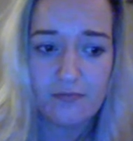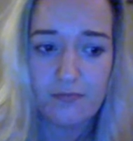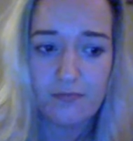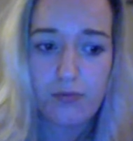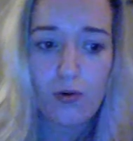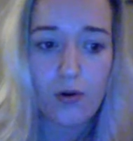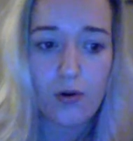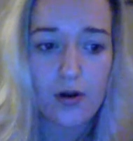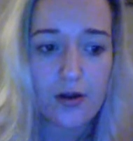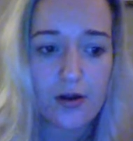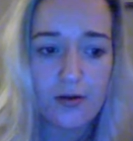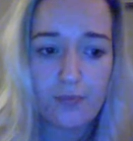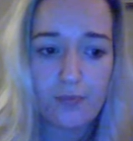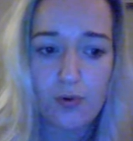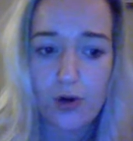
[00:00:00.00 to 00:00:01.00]
poor
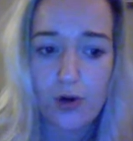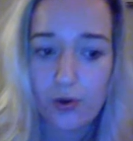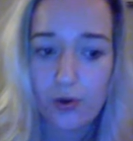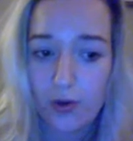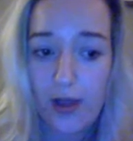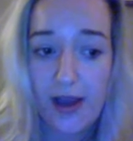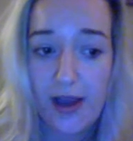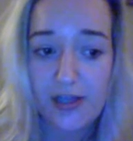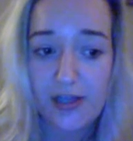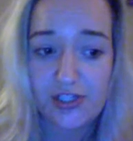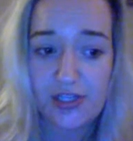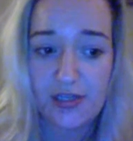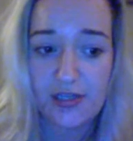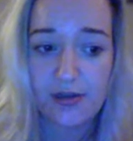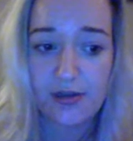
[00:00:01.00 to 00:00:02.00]
oral
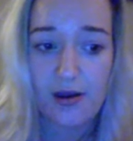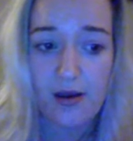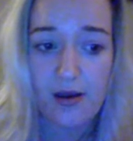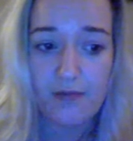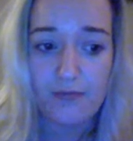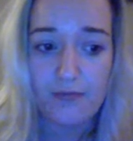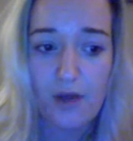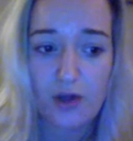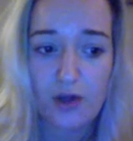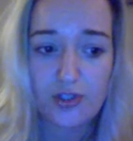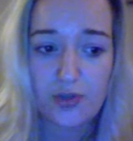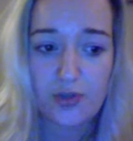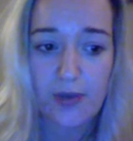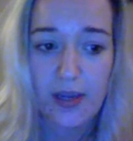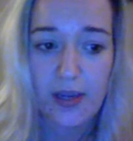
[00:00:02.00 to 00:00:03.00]
hygiene
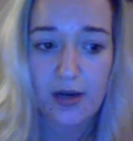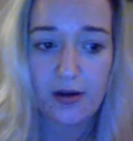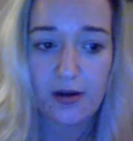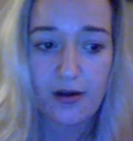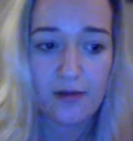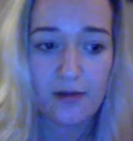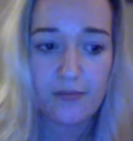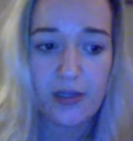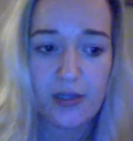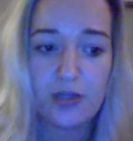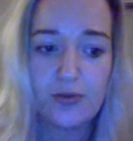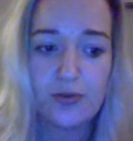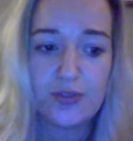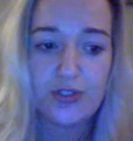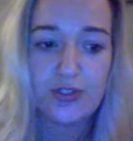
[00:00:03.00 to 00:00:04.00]
also
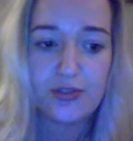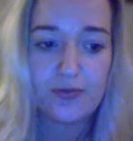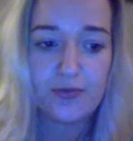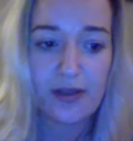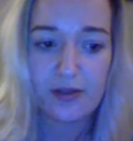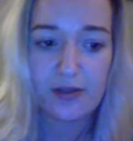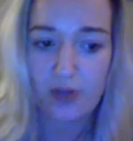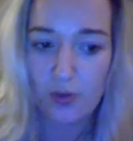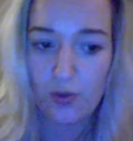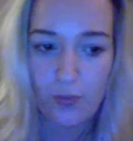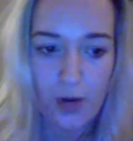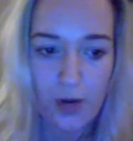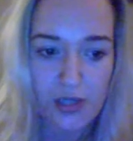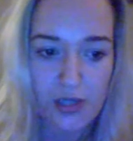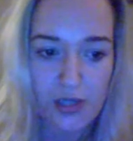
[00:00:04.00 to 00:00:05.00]
includes like no
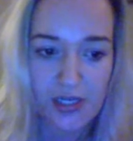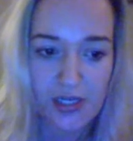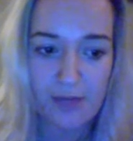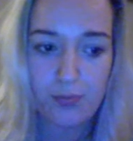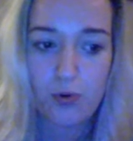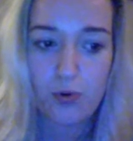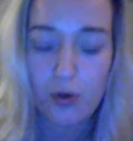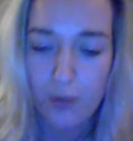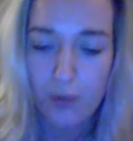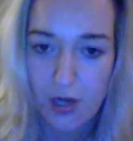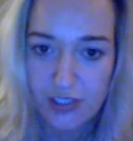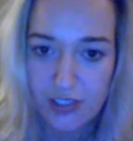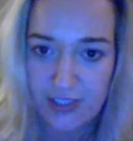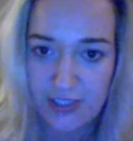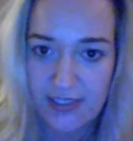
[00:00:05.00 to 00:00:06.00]
brushing, poor
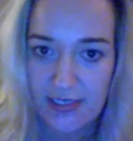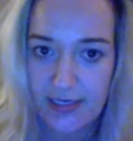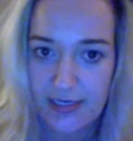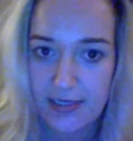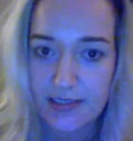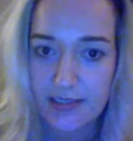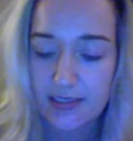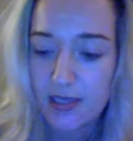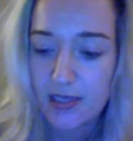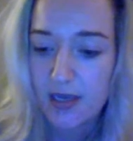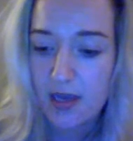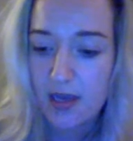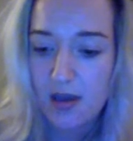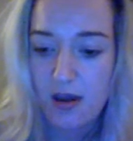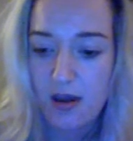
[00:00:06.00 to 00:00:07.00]
brushing techniques
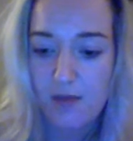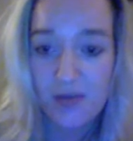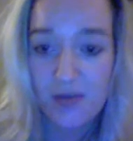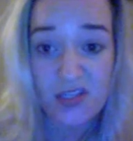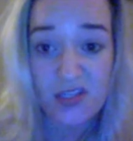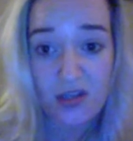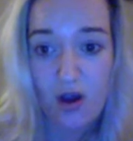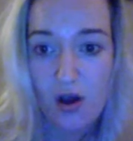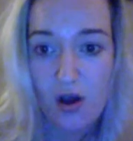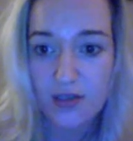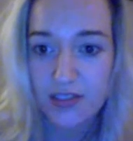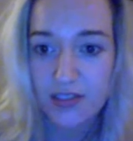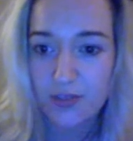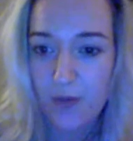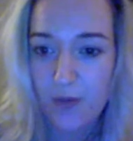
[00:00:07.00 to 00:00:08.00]
is a
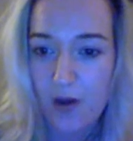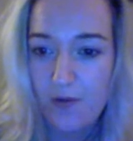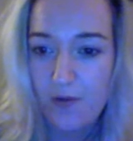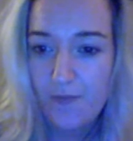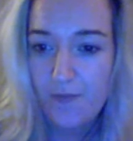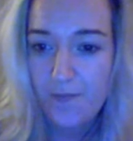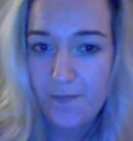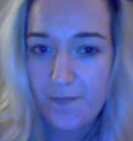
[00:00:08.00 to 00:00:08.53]
cause as well.